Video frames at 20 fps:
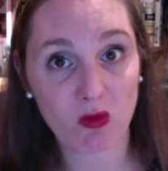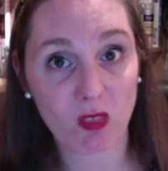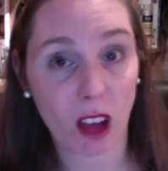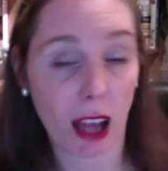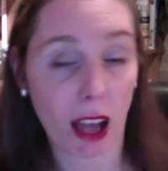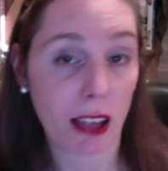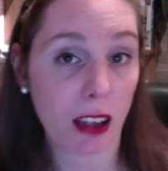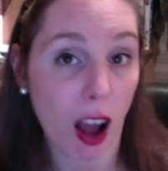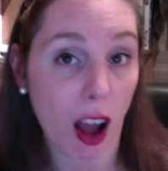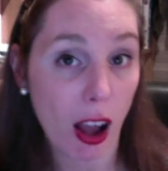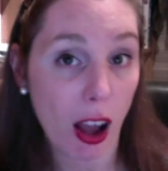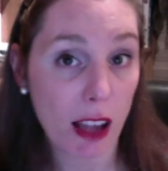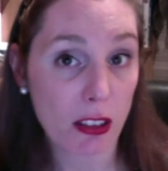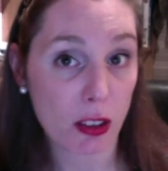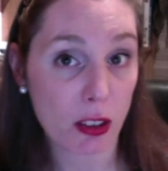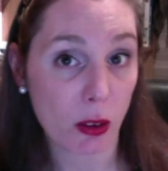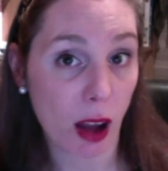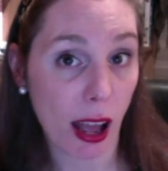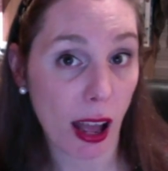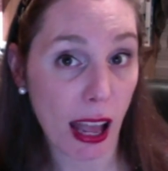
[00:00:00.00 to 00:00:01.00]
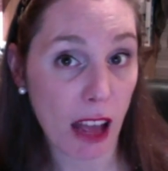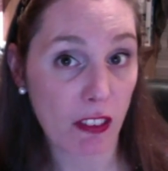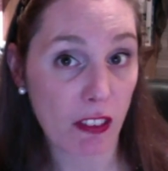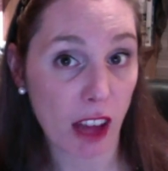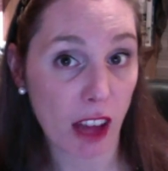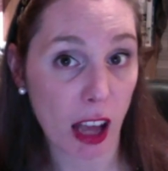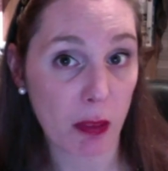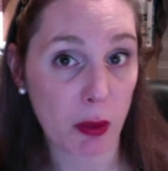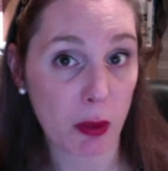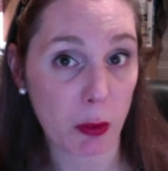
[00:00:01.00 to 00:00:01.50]
And I have a
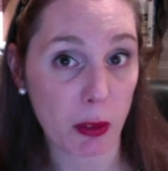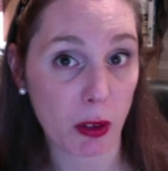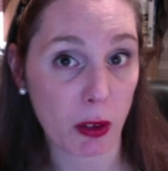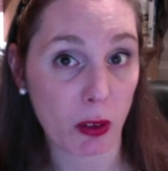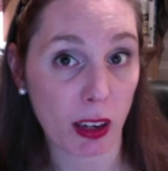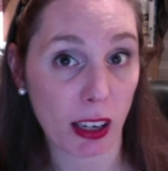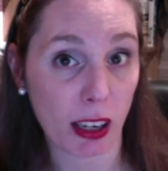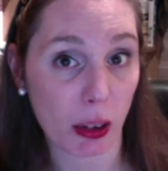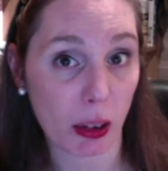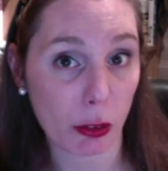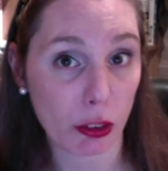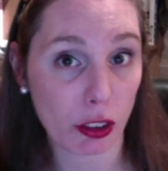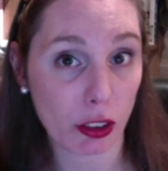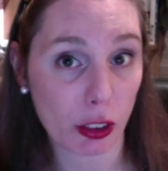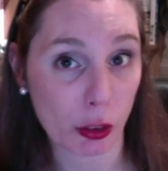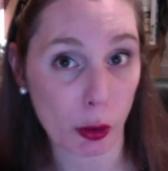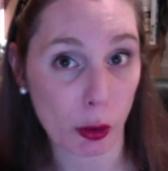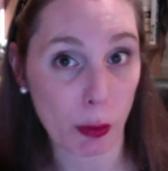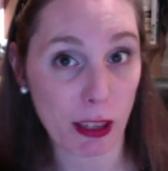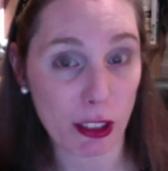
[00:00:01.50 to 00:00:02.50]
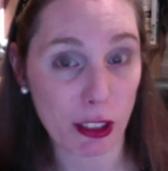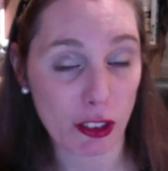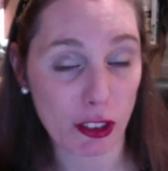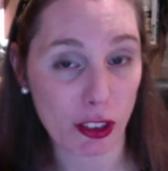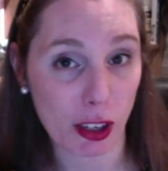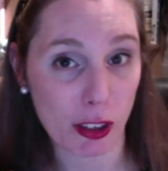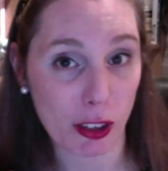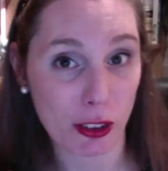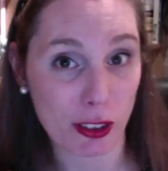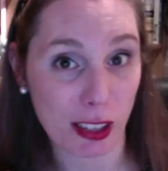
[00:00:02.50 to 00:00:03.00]
Happy Meal, and I'll show you a picture
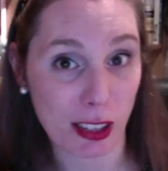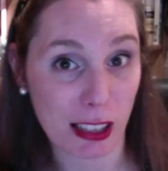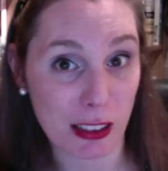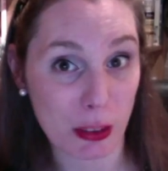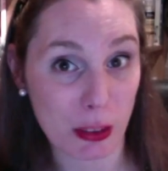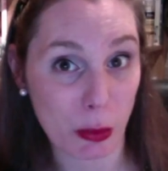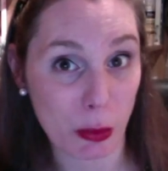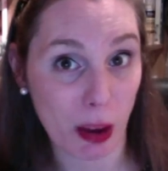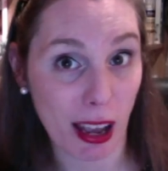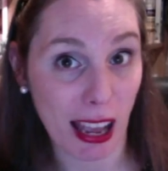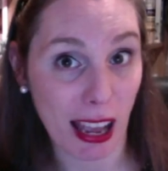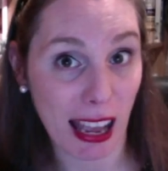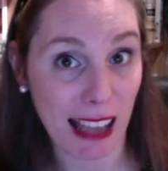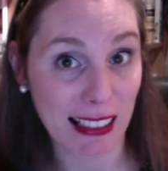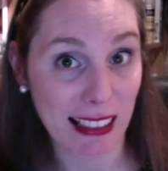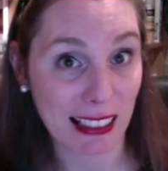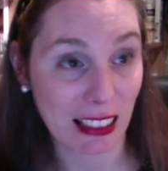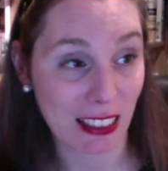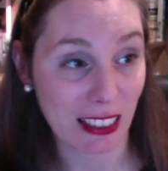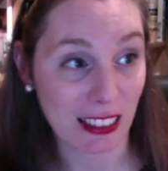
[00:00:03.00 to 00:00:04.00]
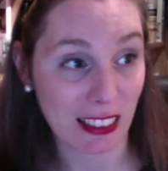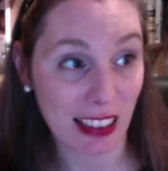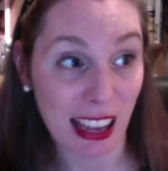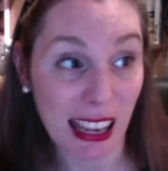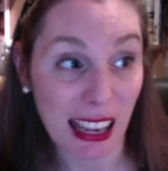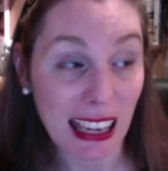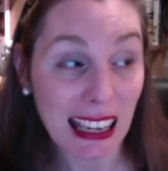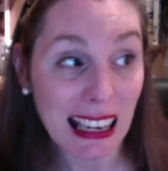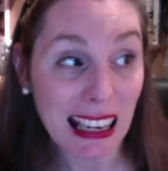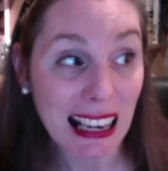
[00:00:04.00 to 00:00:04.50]
because this is what I had the other
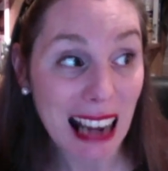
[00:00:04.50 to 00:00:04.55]
day.